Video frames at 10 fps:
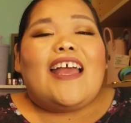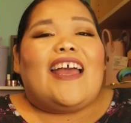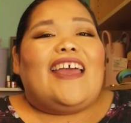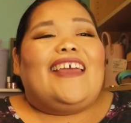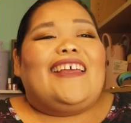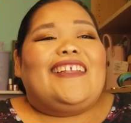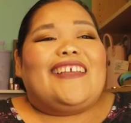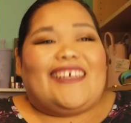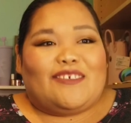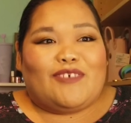And
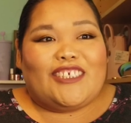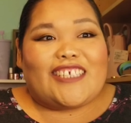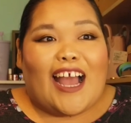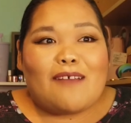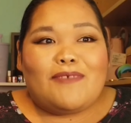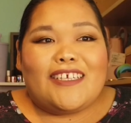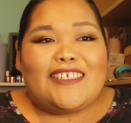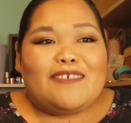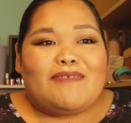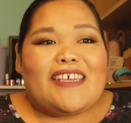yes, we're just happy
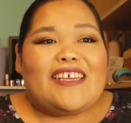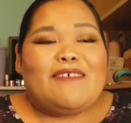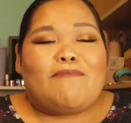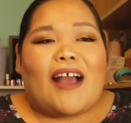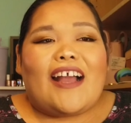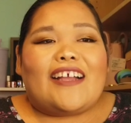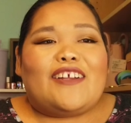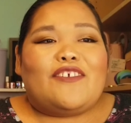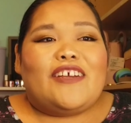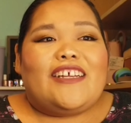to be back
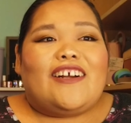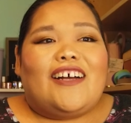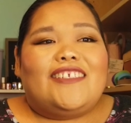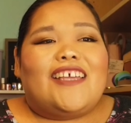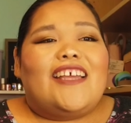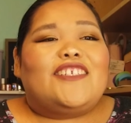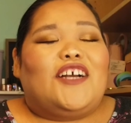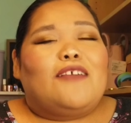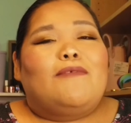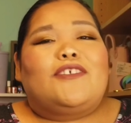creating content,
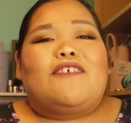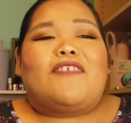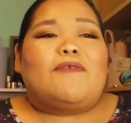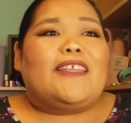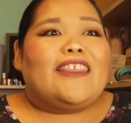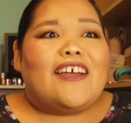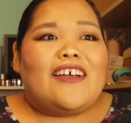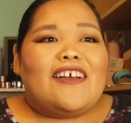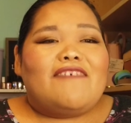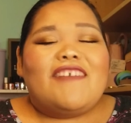talking about stuff that we
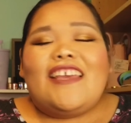love.